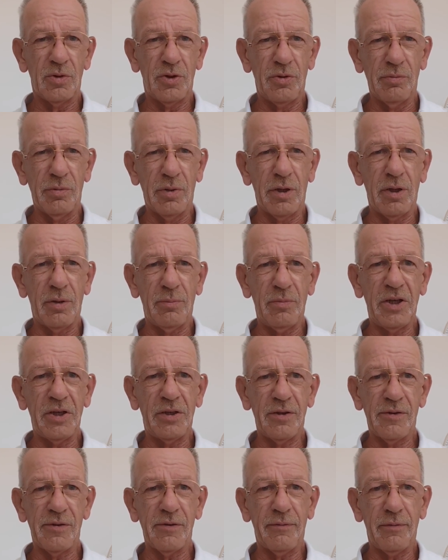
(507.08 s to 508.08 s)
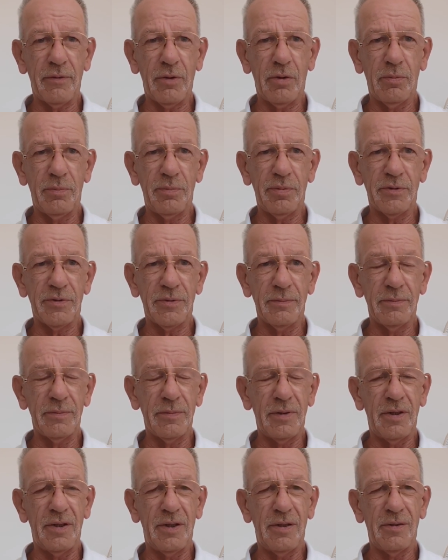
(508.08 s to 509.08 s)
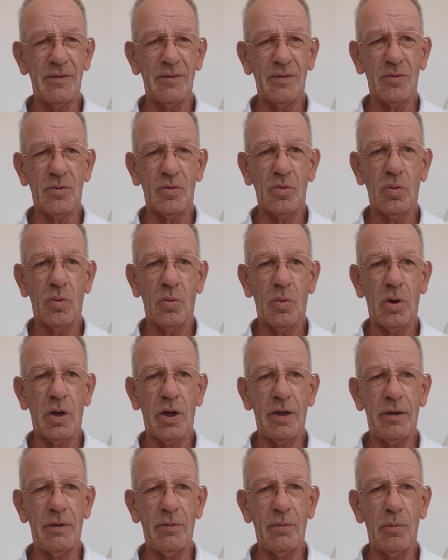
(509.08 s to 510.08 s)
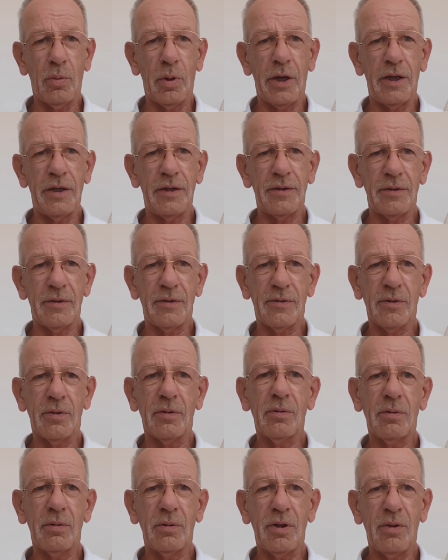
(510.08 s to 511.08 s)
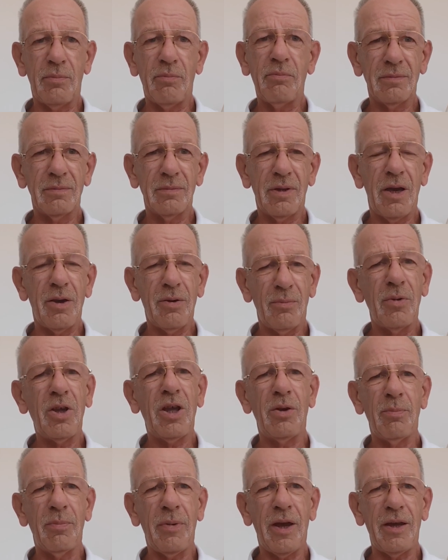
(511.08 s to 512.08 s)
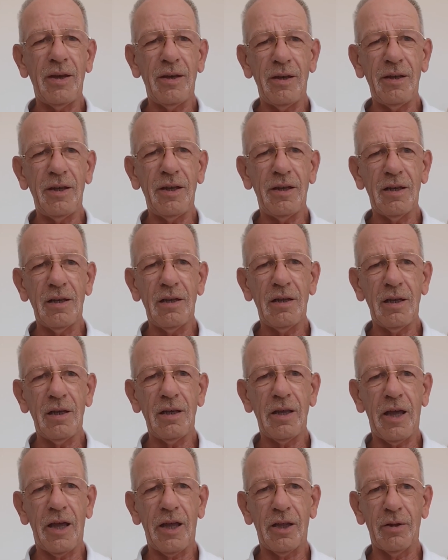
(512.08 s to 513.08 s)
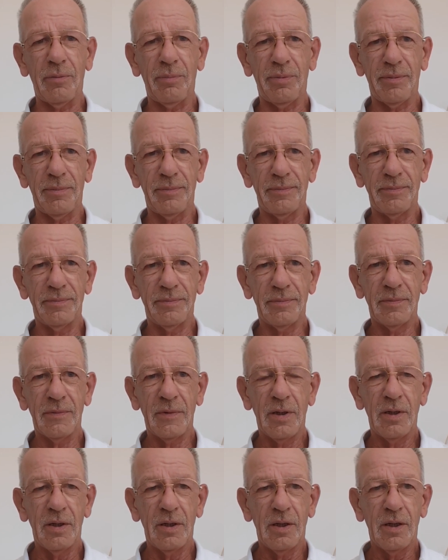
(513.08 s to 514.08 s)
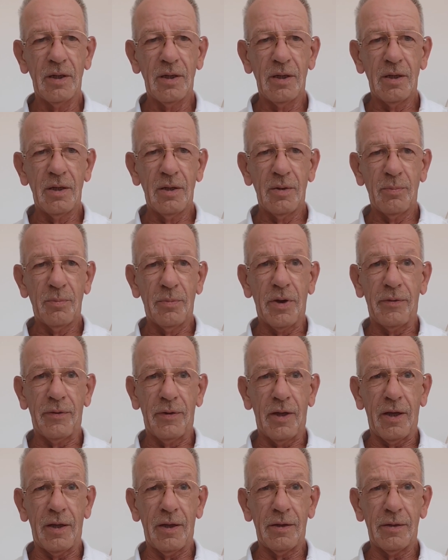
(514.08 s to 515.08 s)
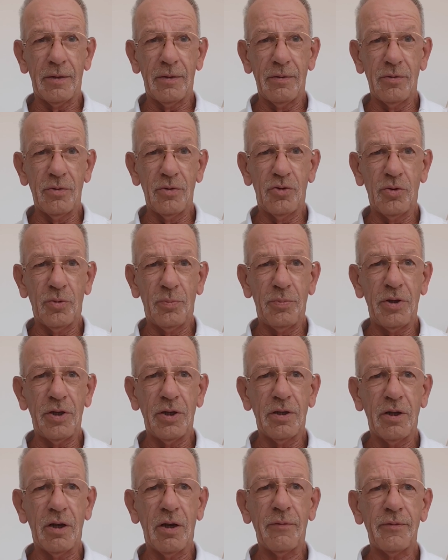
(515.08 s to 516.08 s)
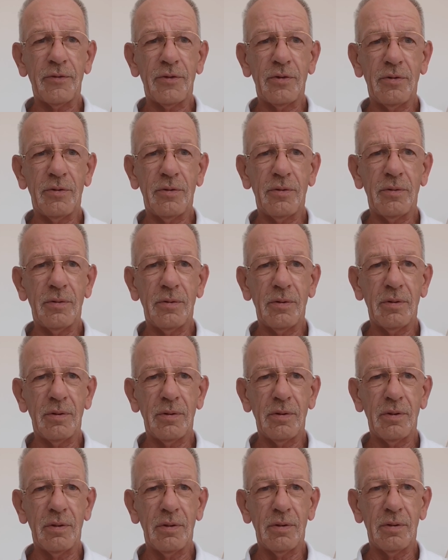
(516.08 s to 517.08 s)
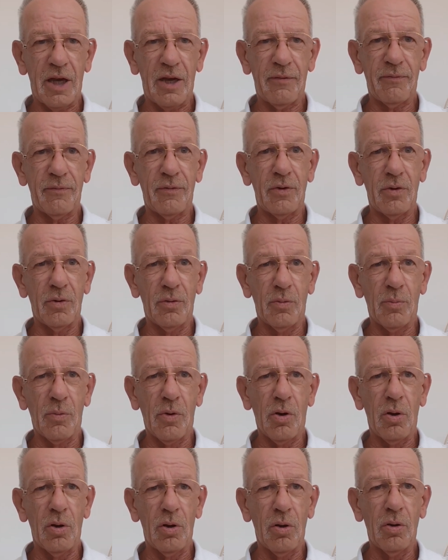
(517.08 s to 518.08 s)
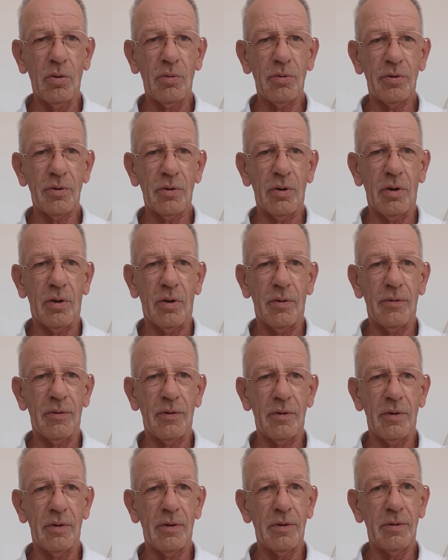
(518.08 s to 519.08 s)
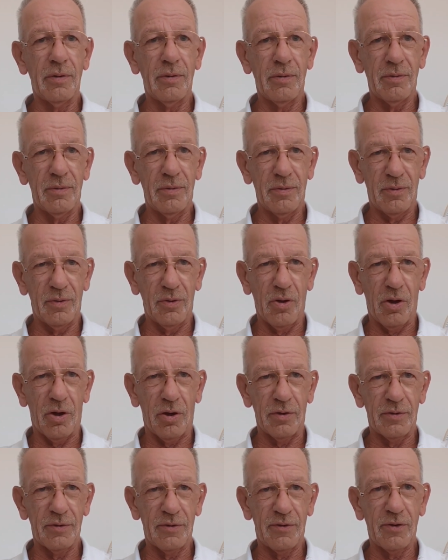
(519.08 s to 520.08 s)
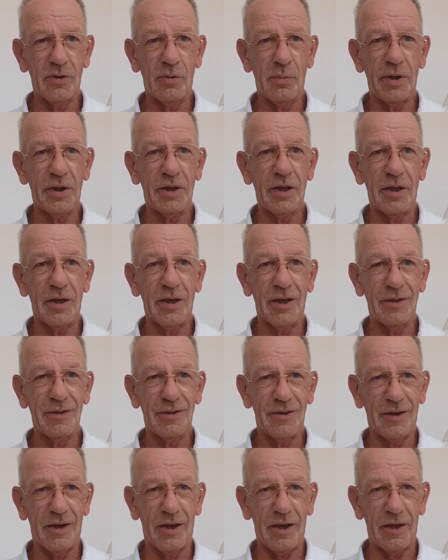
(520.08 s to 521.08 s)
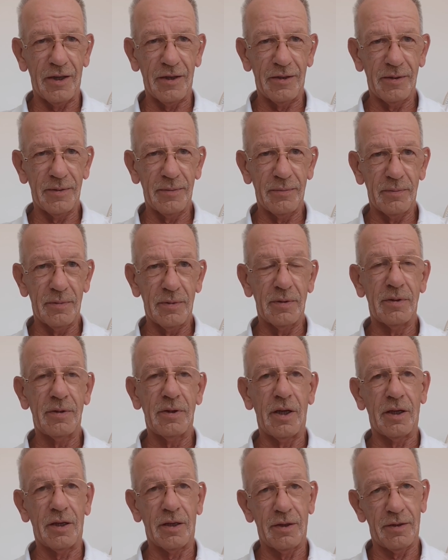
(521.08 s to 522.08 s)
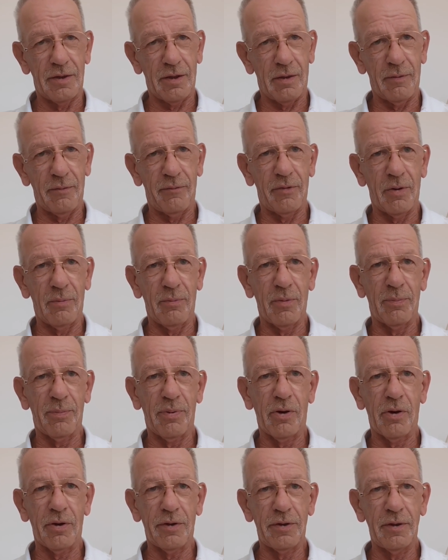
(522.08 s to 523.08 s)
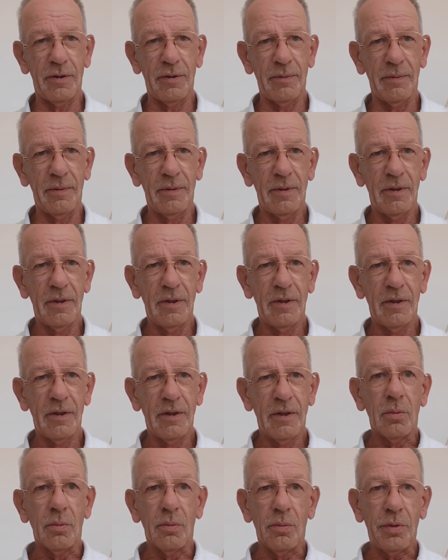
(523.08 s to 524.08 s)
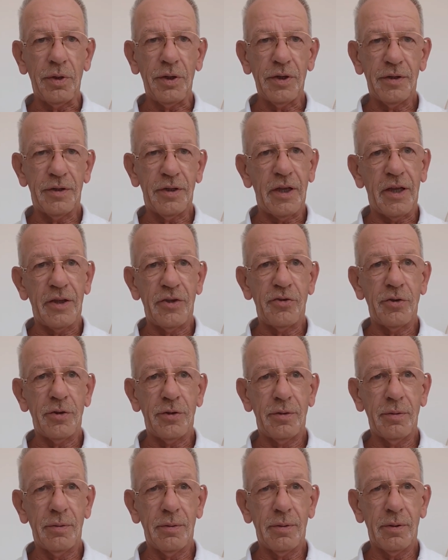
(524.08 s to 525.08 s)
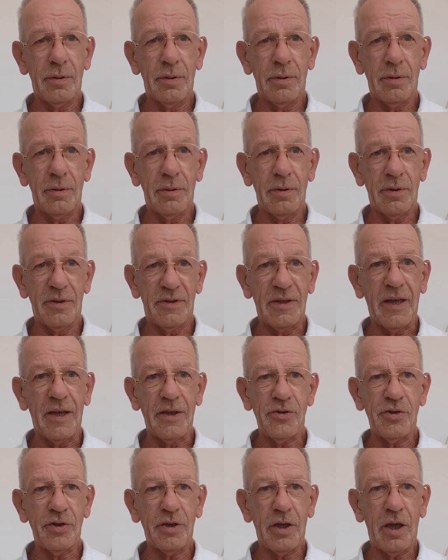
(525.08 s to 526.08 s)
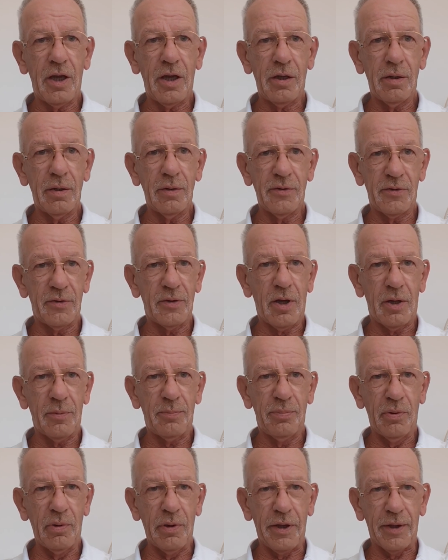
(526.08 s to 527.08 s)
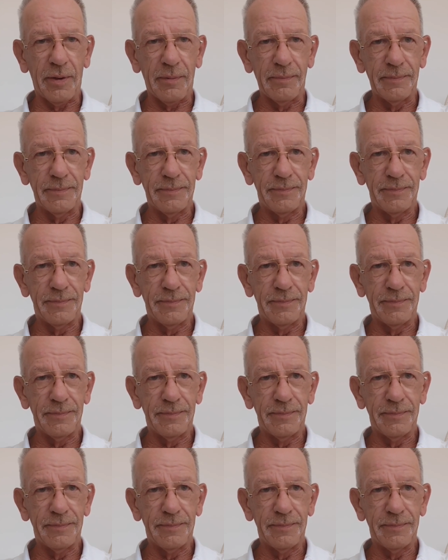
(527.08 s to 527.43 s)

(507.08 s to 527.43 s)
200 meters of rope is quite a weight, so he may need a little help. But that should be enough to have no more load on the knot, so we can untie it. Take it down from the portal, reattach it to the sledge again and start pulling.